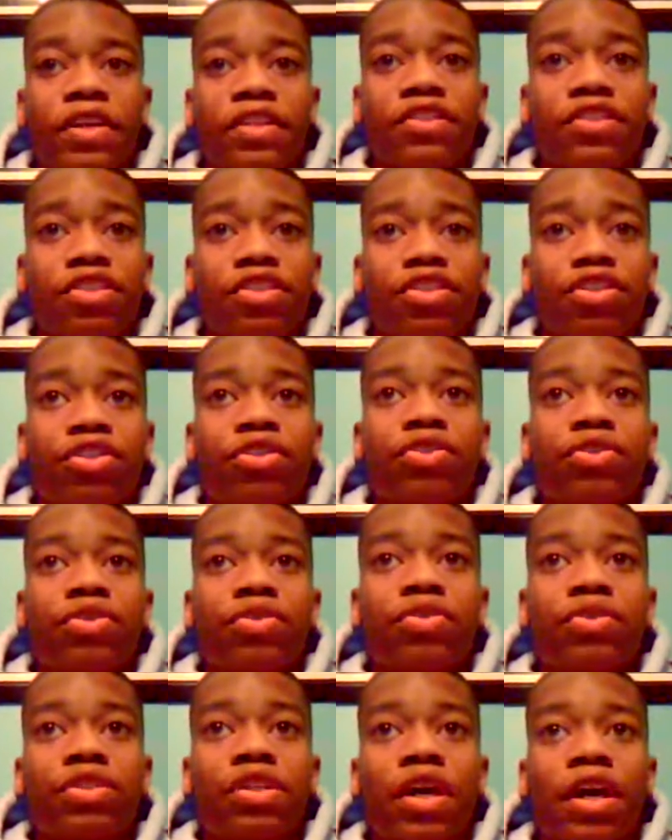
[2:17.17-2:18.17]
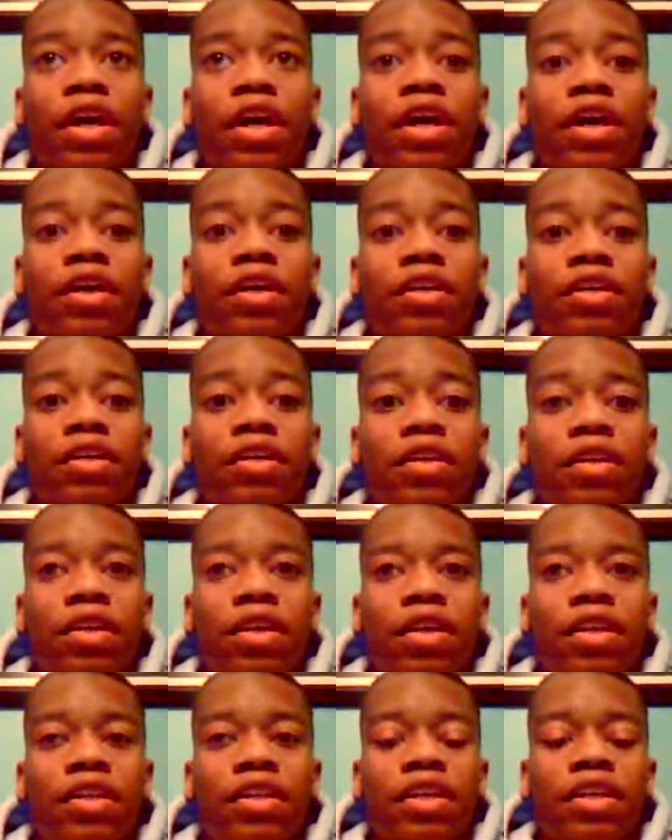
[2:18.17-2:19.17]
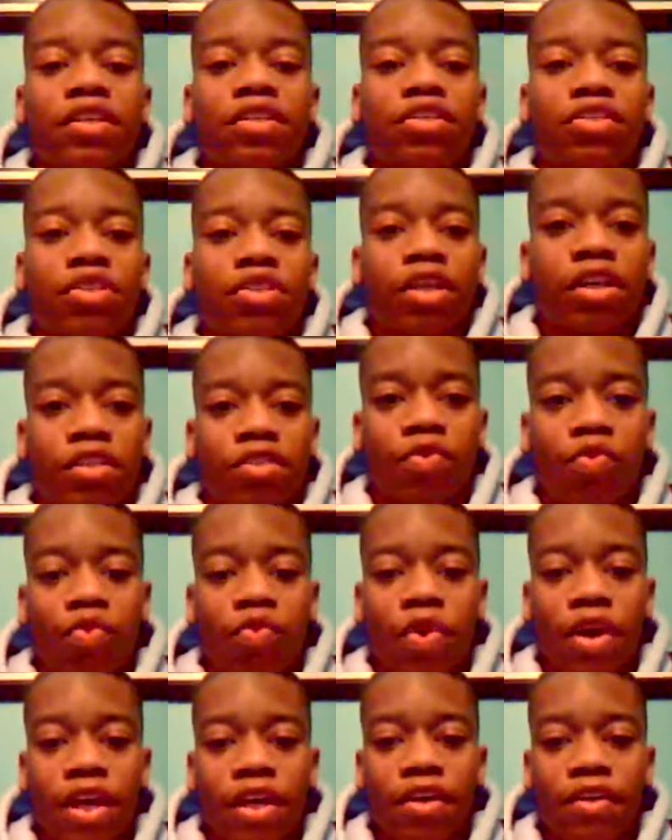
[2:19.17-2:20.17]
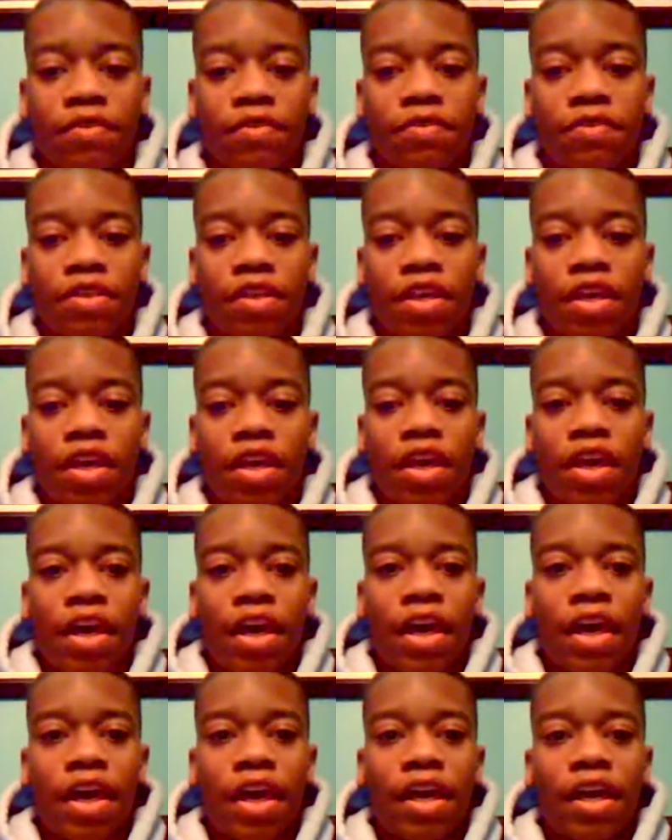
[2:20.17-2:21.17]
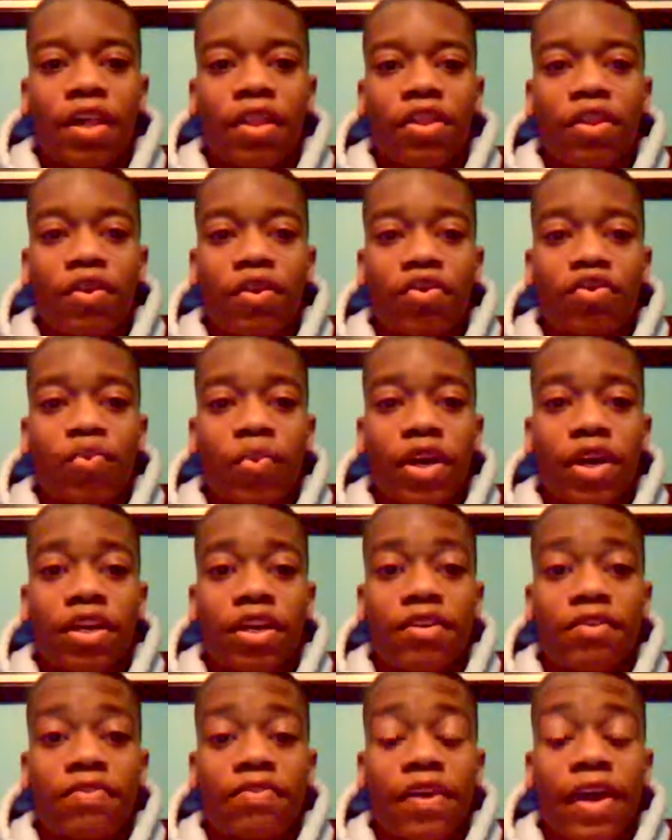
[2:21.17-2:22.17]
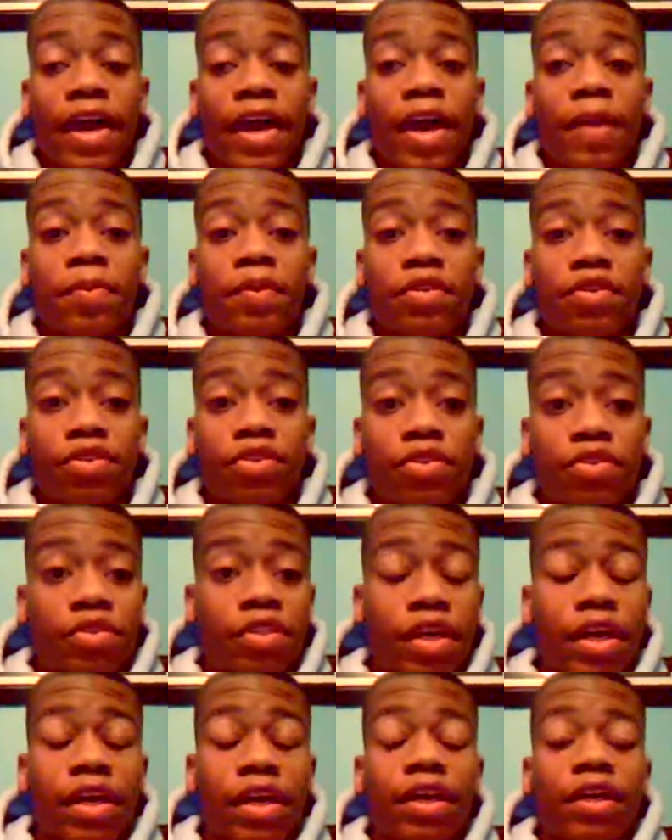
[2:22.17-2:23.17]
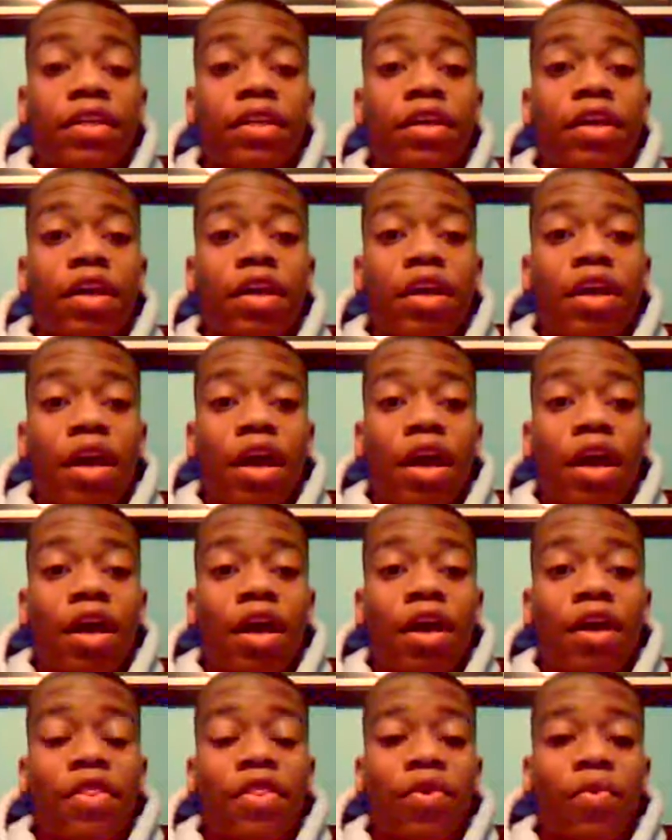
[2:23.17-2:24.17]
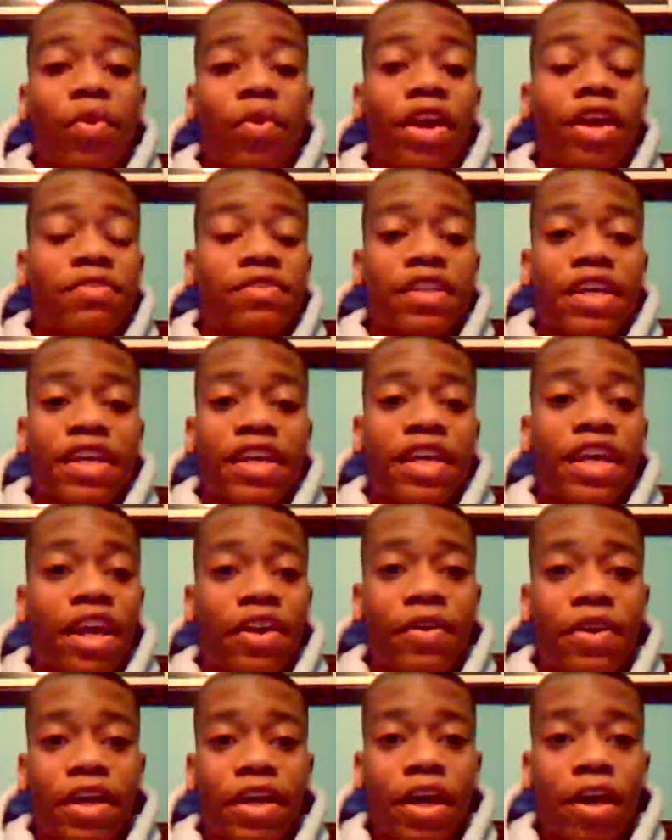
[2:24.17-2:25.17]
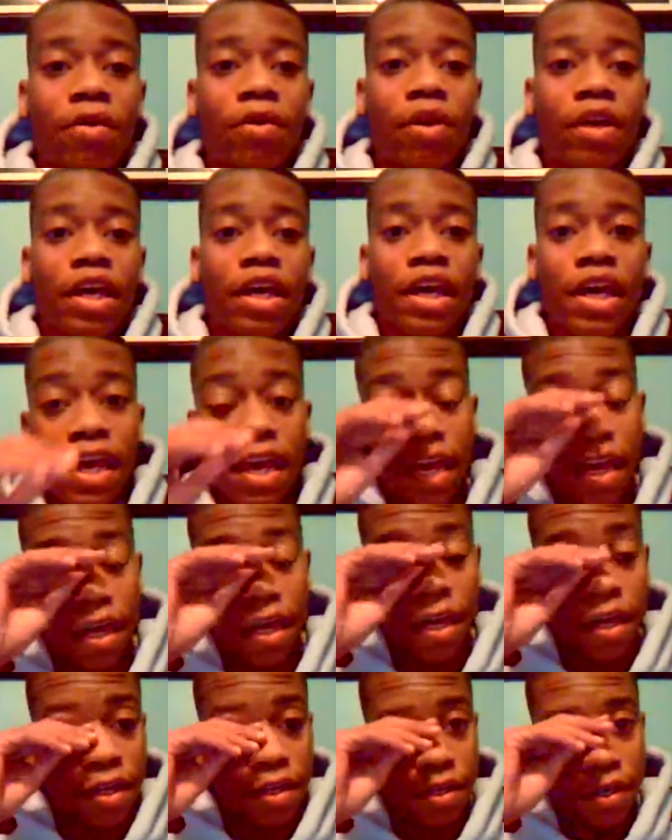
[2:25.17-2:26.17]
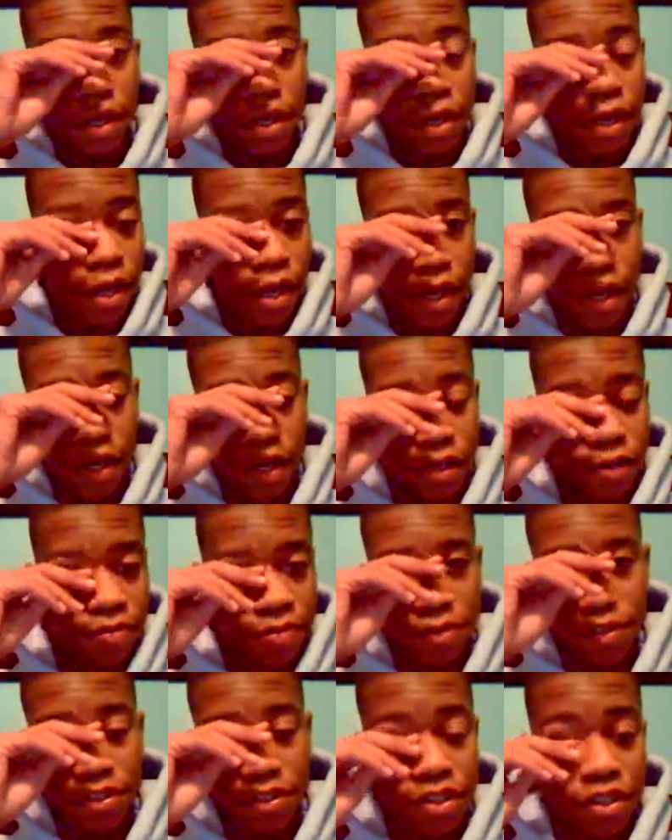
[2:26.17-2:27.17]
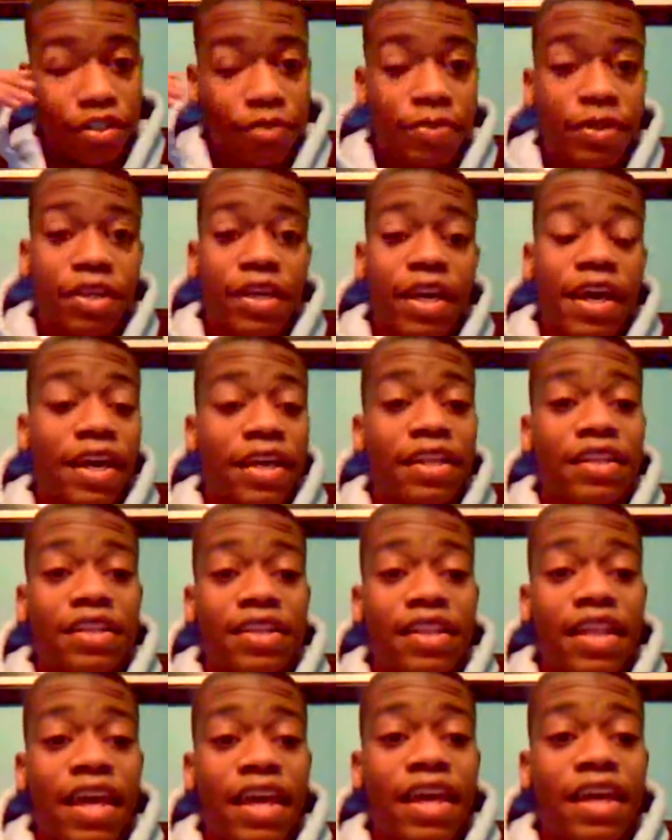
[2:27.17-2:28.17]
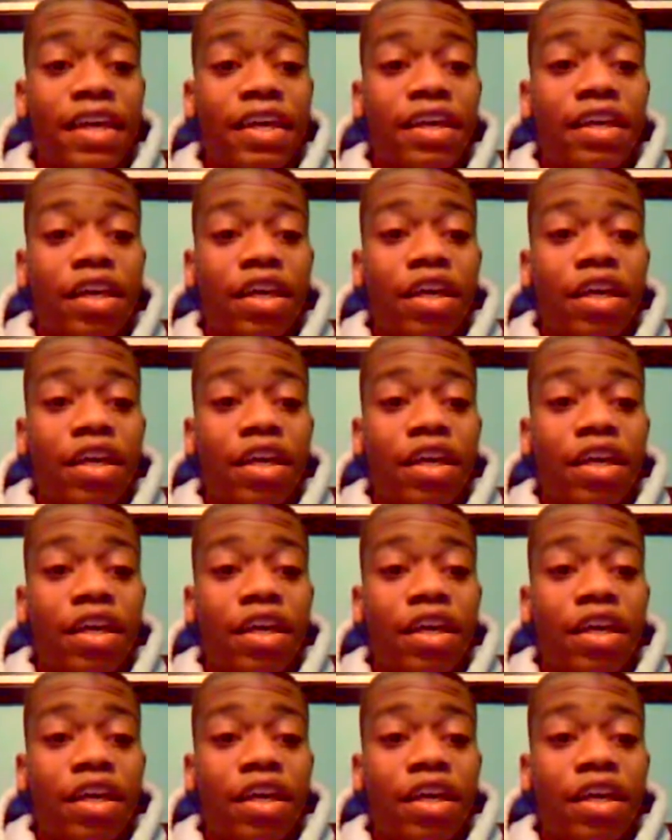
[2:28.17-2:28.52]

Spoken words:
huge deconstructive waves, and those wave amplitudes and the waves they carry out and and they